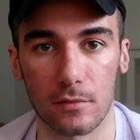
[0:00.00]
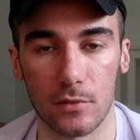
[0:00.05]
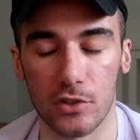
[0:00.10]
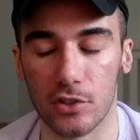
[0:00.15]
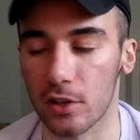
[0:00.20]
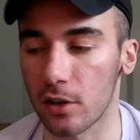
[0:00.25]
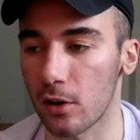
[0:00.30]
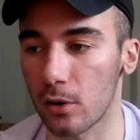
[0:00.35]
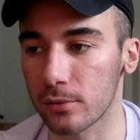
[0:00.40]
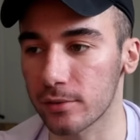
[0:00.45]

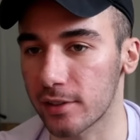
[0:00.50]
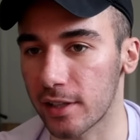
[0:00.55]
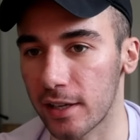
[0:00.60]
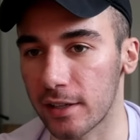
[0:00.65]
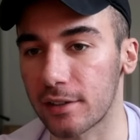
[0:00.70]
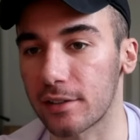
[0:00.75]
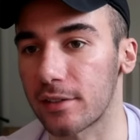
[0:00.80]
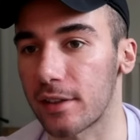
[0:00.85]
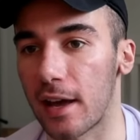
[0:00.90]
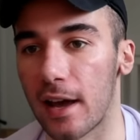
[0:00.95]
So don't
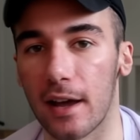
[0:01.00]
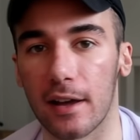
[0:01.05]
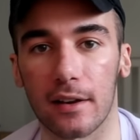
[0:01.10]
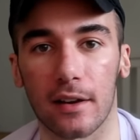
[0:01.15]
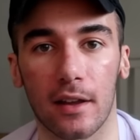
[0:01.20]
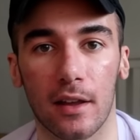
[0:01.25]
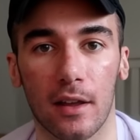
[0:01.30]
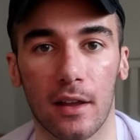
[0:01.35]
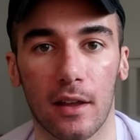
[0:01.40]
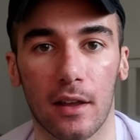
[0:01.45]
think
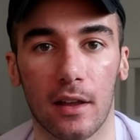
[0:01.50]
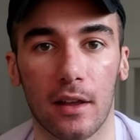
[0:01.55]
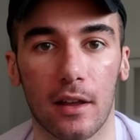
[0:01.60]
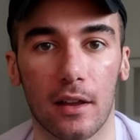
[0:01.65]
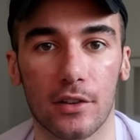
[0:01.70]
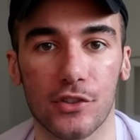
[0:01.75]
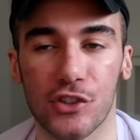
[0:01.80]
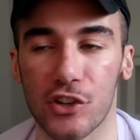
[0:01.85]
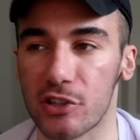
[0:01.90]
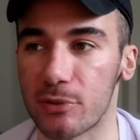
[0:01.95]
that
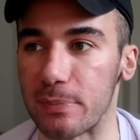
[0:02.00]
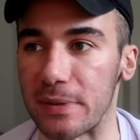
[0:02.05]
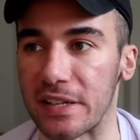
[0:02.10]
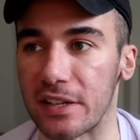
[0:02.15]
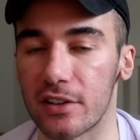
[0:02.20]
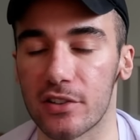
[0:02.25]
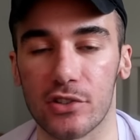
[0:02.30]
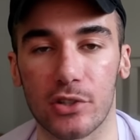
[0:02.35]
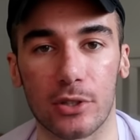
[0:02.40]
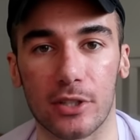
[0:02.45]
just
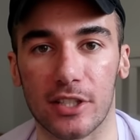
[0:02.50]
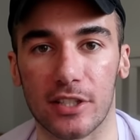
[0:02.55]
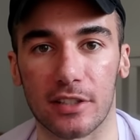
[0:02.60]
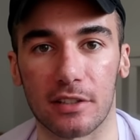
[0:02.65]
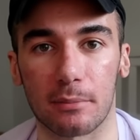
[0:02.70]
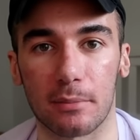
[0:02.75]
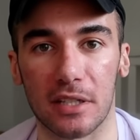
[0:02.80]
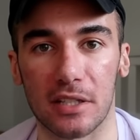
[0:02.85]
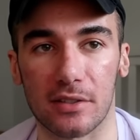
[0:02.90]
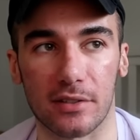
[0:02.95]
because you
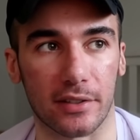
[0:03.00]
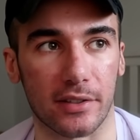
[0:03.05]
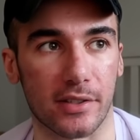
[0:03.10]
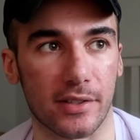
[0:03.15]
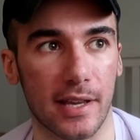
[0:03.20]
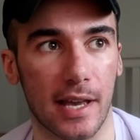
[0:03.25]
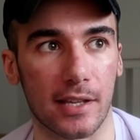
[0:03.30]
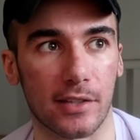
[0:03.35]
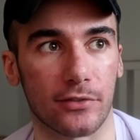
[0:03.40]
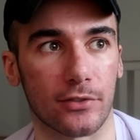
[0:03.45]
see me
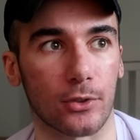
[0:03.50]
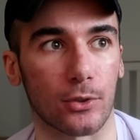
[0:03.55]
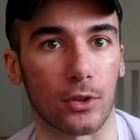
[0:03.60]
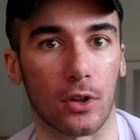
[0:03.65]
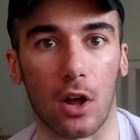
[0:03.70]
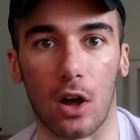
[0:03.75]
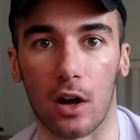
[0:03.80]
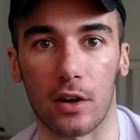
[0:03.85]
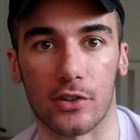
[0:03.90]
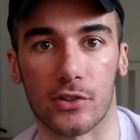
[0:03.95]

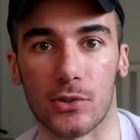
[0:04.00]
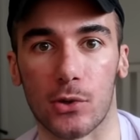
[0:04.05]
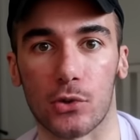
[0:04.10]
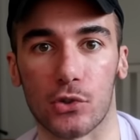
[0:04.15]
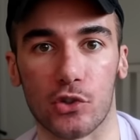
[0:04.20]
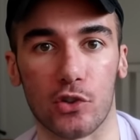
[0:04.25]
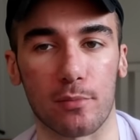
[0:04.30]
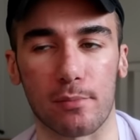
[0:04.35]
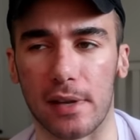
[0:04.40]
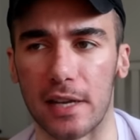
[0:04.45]
successful on
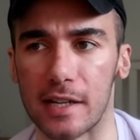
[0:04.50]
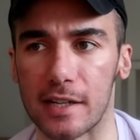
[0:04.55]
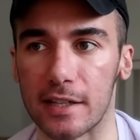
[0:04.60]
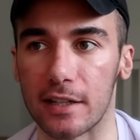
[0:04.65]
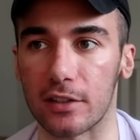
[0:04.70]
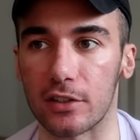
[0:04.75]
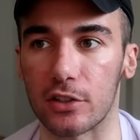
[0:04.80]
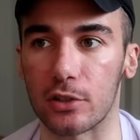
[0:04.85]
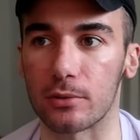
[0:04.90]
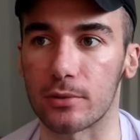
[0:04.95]
social
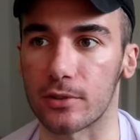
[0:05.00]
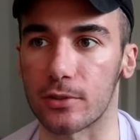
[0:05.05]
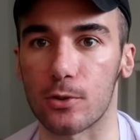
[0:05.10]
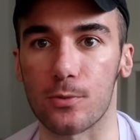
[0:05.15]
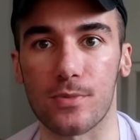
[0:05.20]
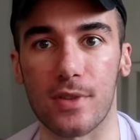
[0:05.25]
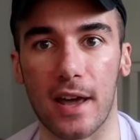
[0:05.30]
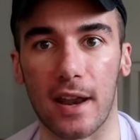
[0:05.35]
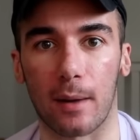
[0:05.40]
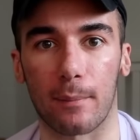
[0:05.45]
media and
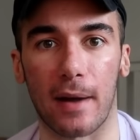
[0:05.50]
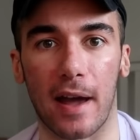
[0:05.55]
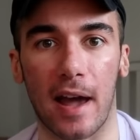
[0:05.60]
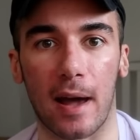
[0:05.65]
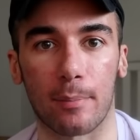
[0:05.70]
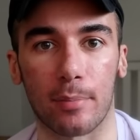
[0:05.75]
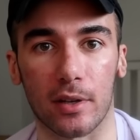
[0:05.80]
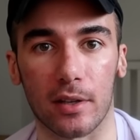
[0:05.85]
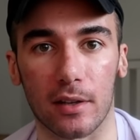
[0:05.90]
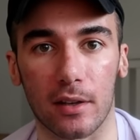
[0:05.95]
YouTube that I'm
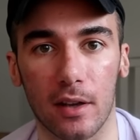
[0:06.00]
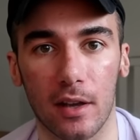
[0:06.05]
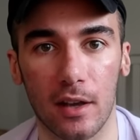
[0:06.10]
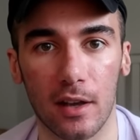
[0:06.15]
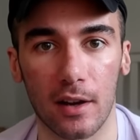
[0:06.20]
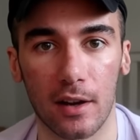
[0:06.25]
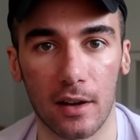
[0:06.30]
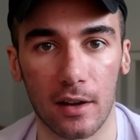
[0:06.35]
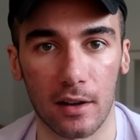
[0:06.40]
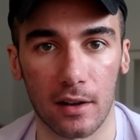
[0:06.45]
happy.
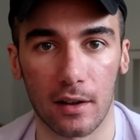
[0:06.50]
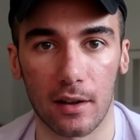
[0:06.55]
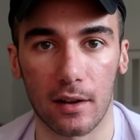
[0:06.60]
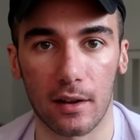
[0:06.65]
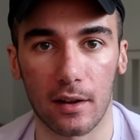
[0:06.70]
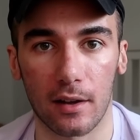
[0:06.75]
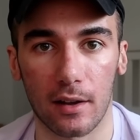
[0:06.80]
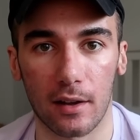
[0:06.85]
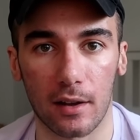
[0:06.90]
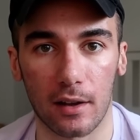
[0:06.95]

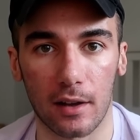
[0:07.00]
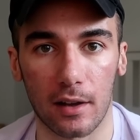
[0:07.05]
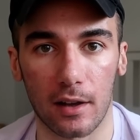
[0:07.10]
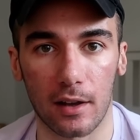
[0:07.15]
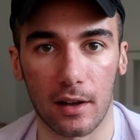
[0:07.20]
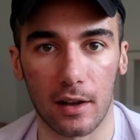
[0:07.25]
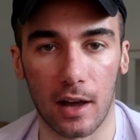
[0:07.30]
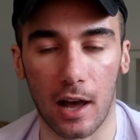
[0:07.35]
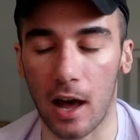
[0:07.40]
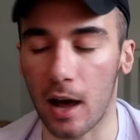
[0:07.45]

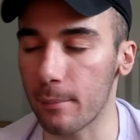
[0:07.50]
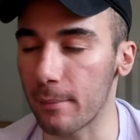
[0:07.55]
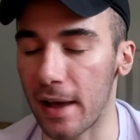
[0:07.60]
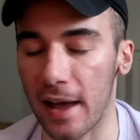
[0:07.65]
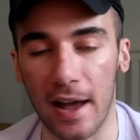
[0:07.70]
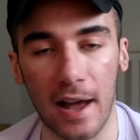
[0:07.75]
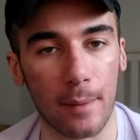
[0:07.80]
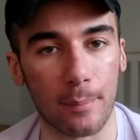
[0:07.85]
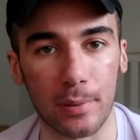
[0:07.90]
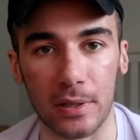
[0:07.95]
I'm
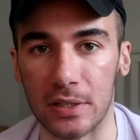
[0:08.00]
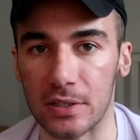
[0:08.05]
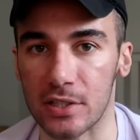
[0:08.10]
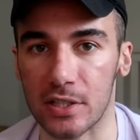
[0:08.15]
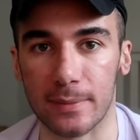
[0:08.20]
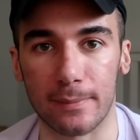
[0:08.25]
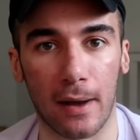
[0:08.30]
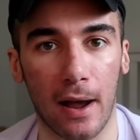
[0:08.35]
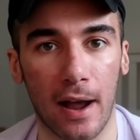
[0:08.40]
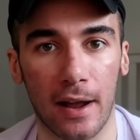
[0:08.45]
happy and
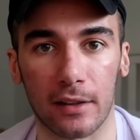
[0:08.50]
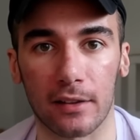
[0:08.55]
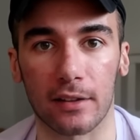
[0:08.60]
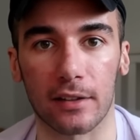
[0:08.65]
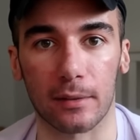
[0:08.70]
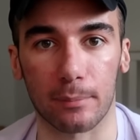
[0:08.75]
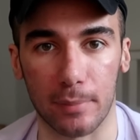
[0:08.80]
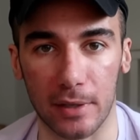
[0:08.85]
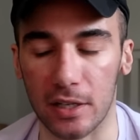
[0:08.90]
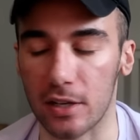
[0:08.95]

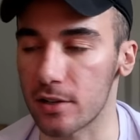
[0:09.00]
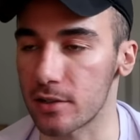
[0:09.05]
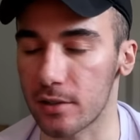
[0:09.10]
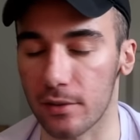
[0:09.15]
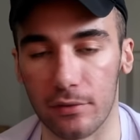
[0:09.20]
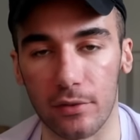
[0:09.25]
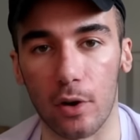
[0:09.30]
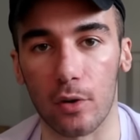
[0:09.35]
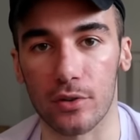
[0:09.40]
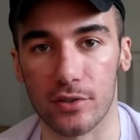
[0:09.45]
smiling because
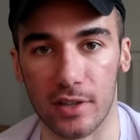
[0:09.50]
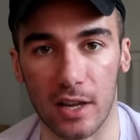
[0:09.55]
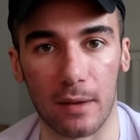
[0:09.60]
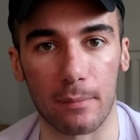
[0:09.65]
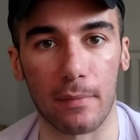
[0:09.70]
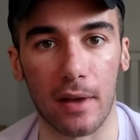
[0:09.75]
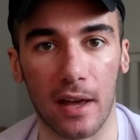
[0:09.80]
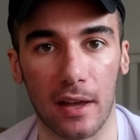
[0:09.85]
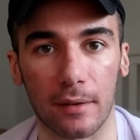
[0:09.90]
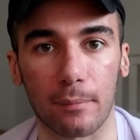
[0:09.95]
of those I
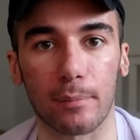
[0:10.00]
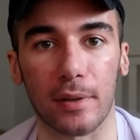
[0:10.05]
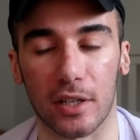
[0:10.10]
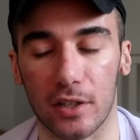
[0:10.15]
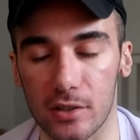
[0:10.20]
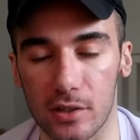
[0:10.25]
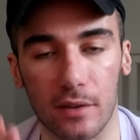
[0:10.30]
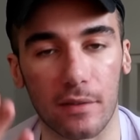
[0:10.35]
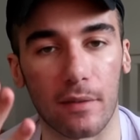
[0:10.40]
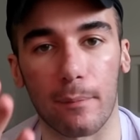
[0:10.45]
met,
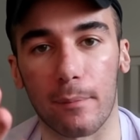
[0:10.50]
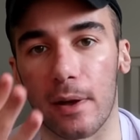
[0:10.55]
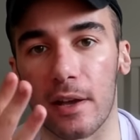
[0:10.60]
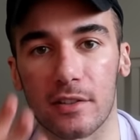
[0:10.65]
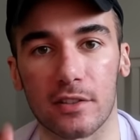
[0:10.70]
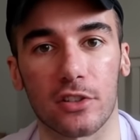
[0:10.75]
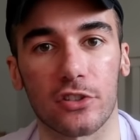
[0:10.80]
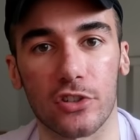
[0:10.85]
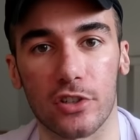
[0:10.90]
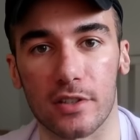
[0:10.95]
because of the
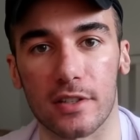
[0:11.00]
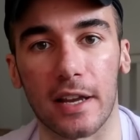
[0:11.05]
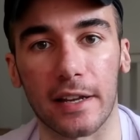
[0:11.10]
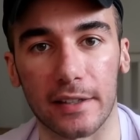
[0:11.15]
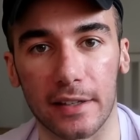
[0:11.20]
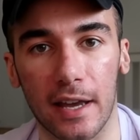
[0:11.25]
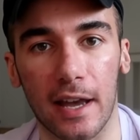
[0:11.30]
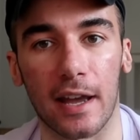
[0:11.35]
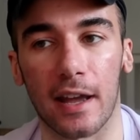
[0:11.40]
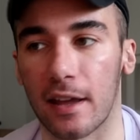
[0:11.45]
messages I
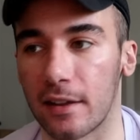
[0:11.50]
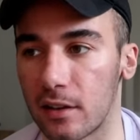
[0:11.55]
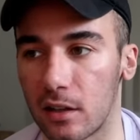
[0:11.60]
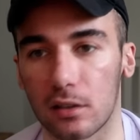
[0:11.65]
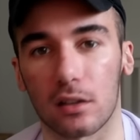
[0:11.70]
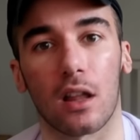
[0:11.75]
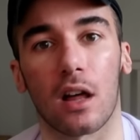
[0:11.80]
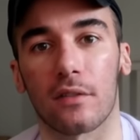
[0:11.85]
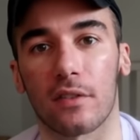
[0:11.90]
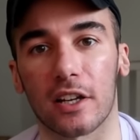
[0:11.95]
get and the
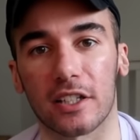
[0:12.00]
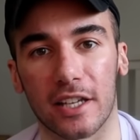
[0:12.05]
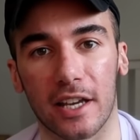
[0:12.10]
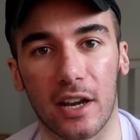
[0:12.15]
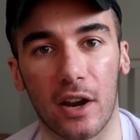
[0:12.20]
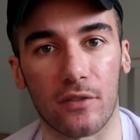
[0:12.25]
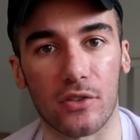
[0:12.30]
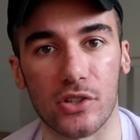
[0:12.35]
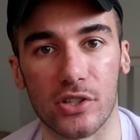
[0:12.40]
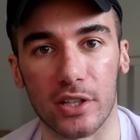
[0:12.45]
love I get
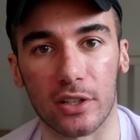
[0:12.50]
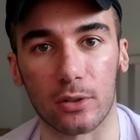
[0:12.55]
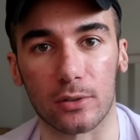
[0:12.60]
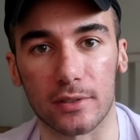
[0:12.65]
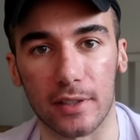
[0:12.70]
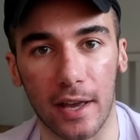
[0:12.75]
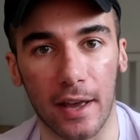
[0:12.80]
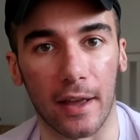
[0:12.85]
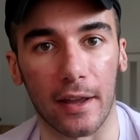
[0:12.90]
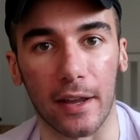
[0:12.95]
every single
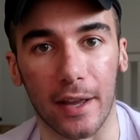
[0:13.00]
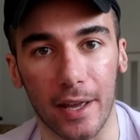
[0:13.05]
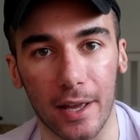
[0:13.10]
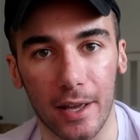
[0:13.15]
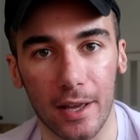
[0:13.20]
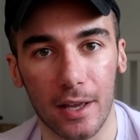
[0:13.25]
day.